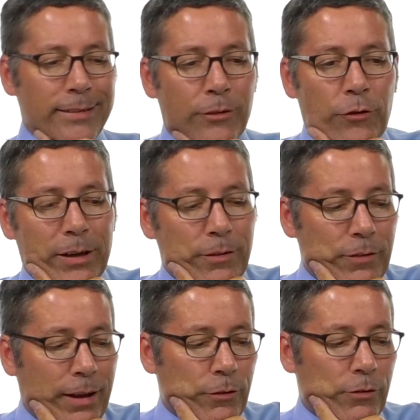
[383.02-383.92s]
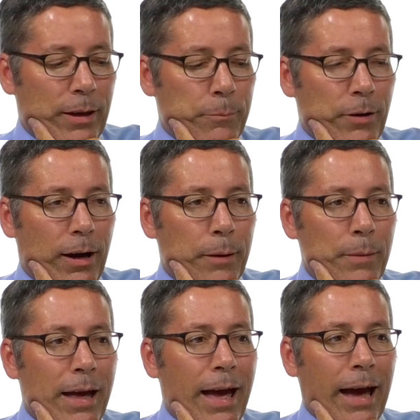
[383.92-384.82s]
genes at the same
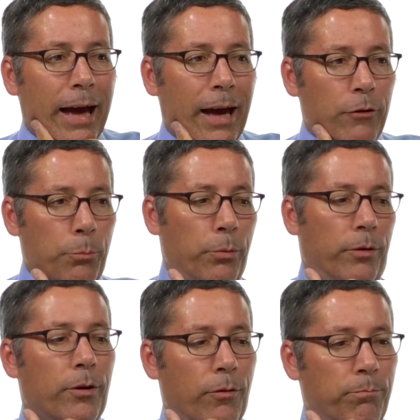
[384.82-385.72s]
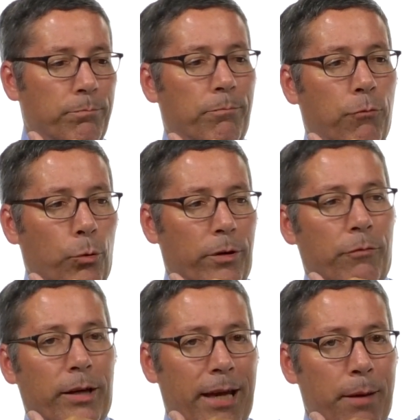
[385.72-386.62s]
time, and you put 4
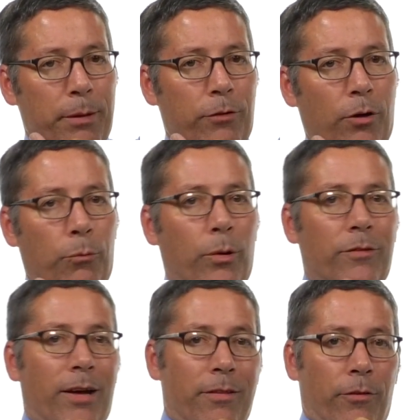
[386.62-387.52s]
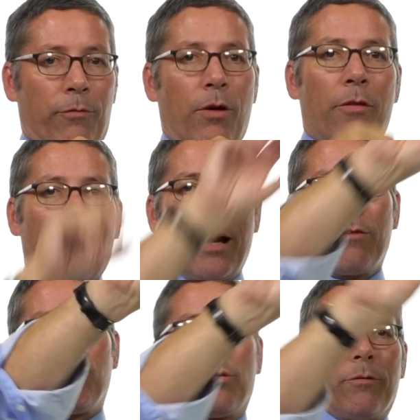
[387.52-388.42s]
different gametes on one side that the father
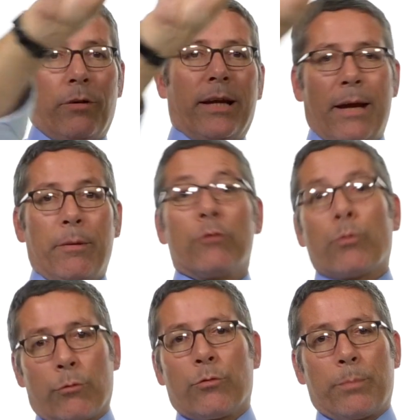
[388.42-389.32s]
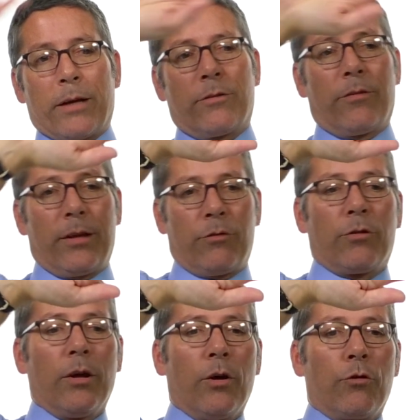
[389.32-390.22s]
has, 4 different gametes with respect to
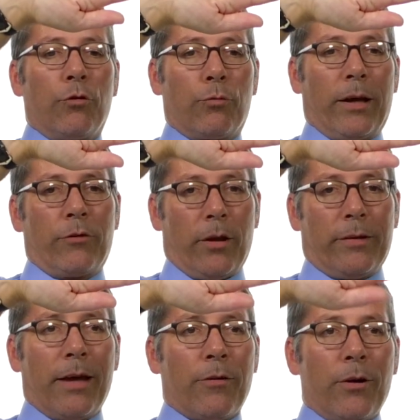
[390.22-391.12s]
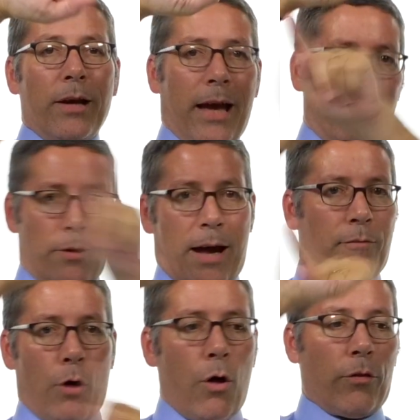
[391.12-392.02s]
these two traits on the other, and you
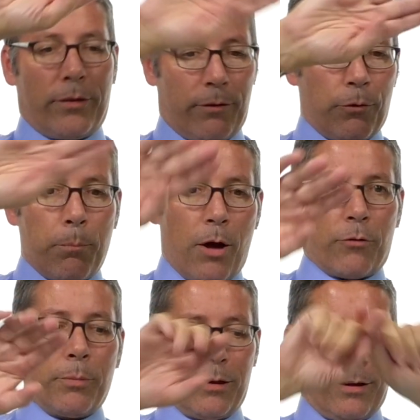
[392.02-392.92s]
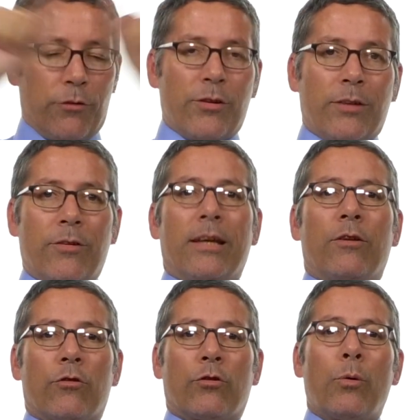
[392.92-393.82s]
have all the different possibilities.
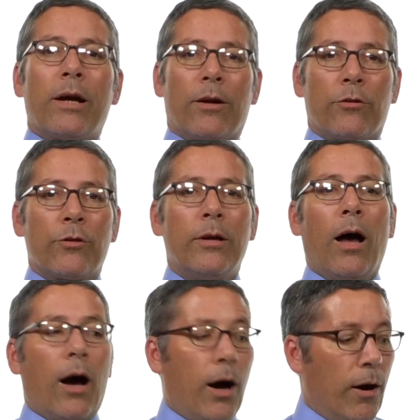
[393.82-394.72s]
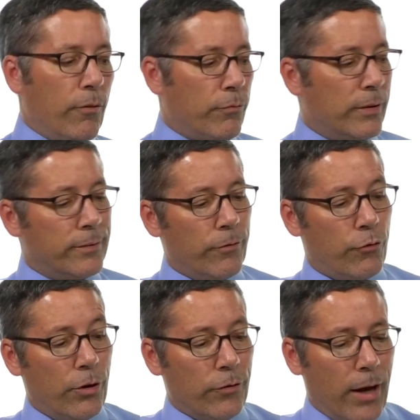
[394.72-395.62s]
16 squares of
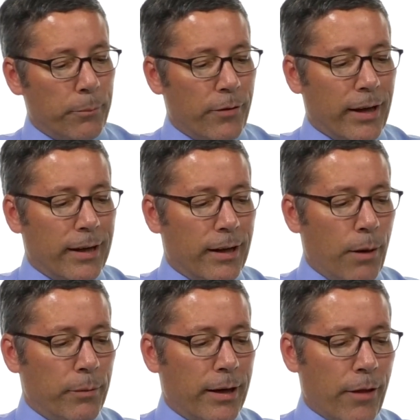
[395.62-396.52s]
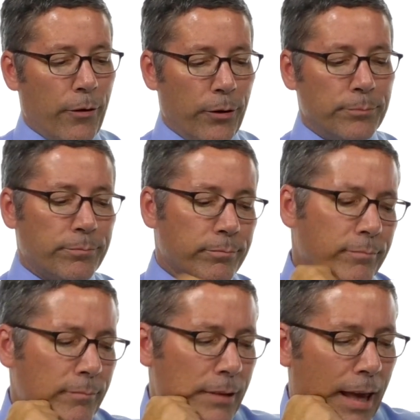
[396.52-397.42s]
genotypes that can come together,
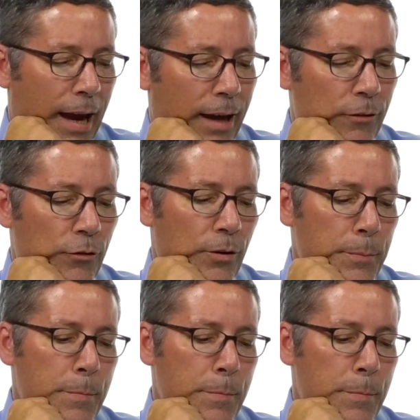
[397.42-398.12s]
and